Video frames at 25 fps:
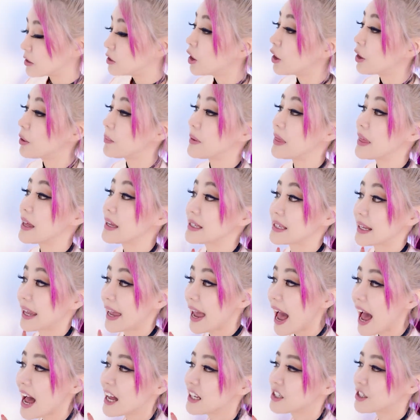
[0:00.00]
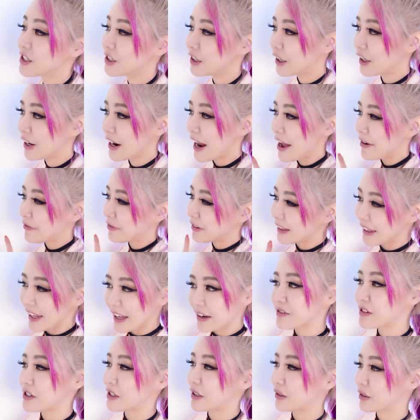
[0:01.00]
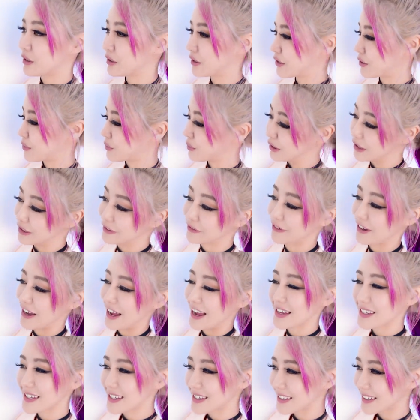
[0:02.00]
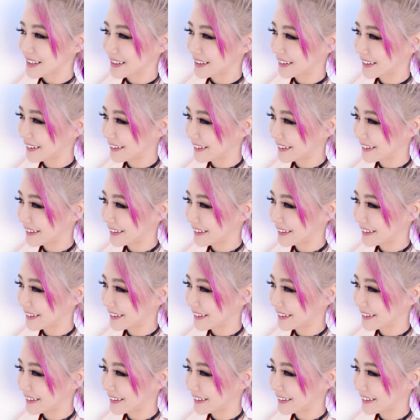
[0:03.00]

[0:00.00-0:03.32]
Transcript: No, but there's a catch. You gotta have your left shoulder on the wall first.